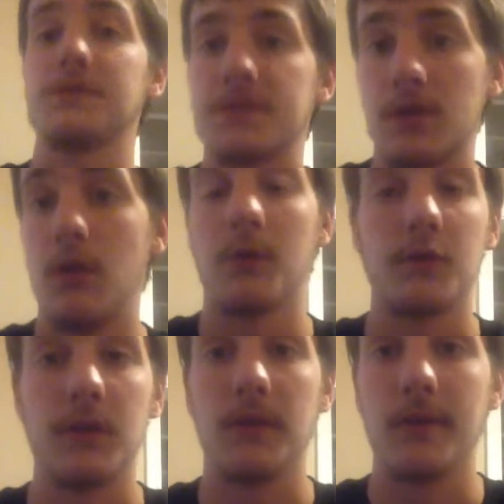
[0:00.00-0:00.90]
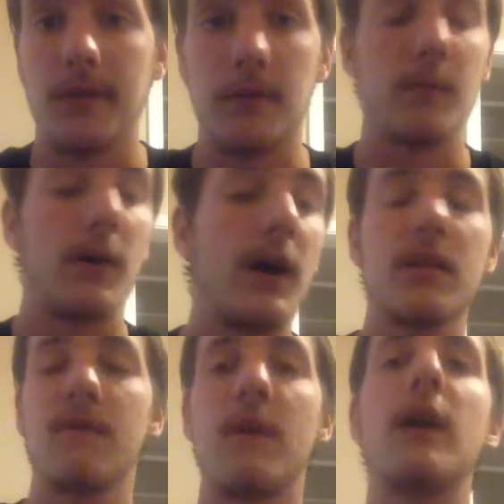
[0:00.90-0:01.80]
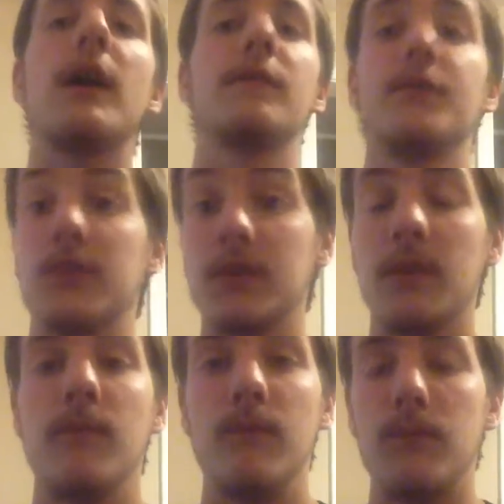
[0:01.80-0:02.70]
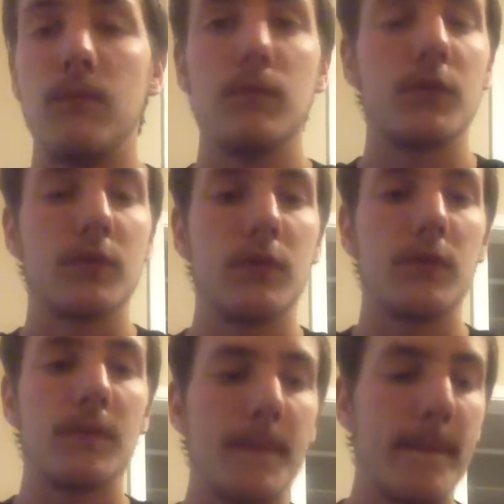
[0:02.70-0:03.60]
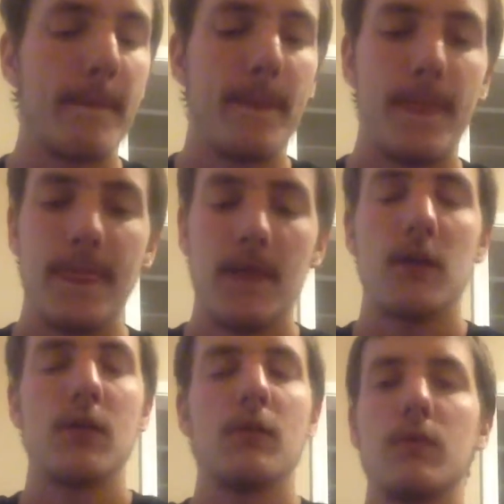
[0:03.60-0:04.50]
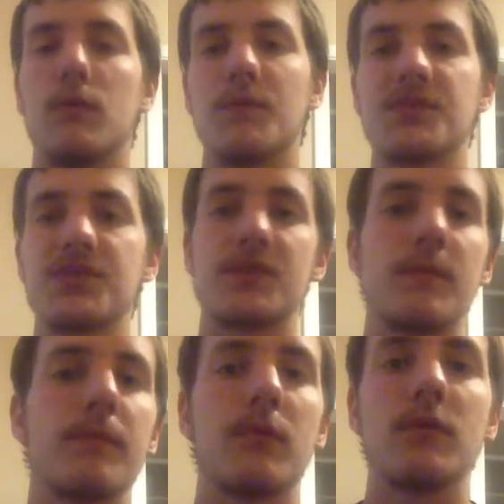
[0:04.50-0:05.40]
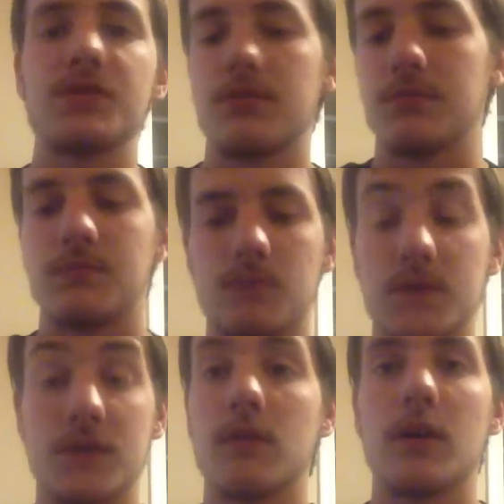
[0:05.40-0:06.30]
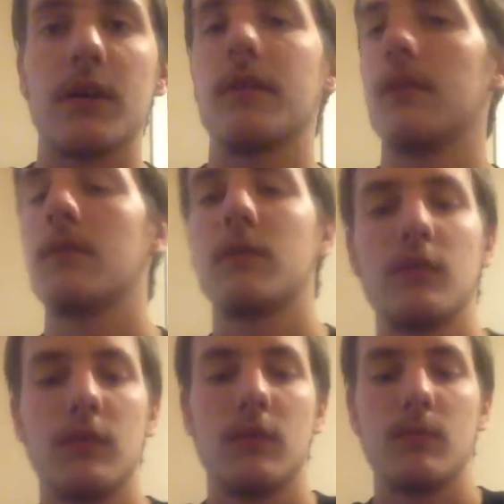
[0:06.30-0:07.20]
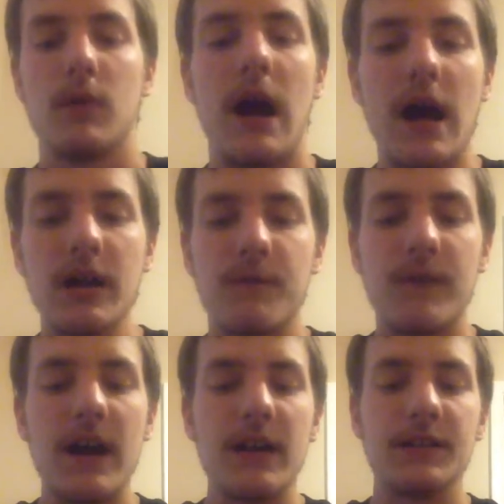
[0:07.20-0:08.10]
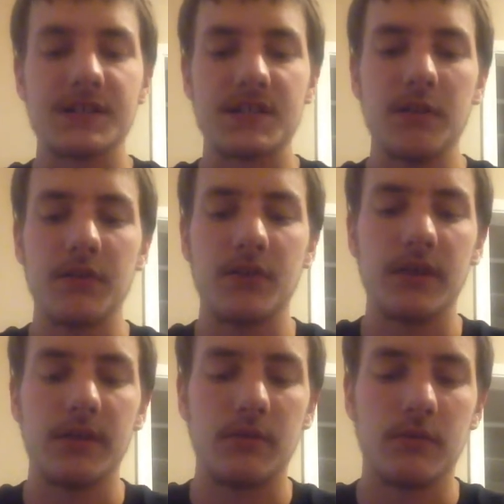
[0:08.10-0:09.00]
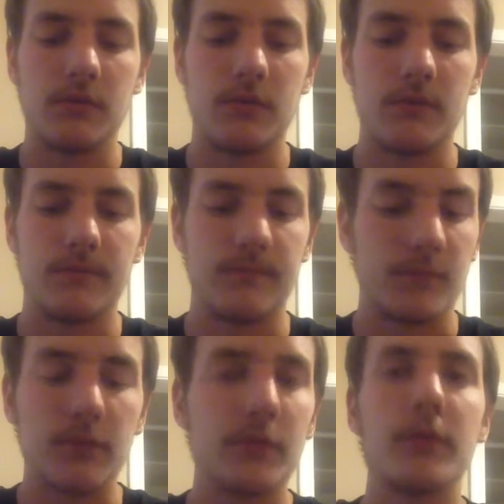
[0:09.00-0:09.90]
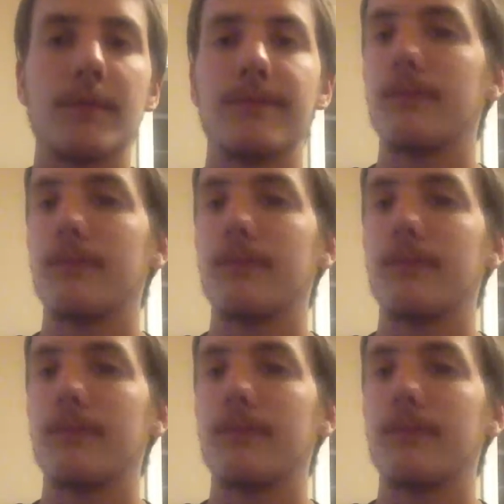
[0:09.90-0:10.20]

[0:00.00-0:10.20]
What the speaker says: songs again. ID5. This is a, you know, this is some personal shit right here. ID5. This sounds like, you know, I don't know.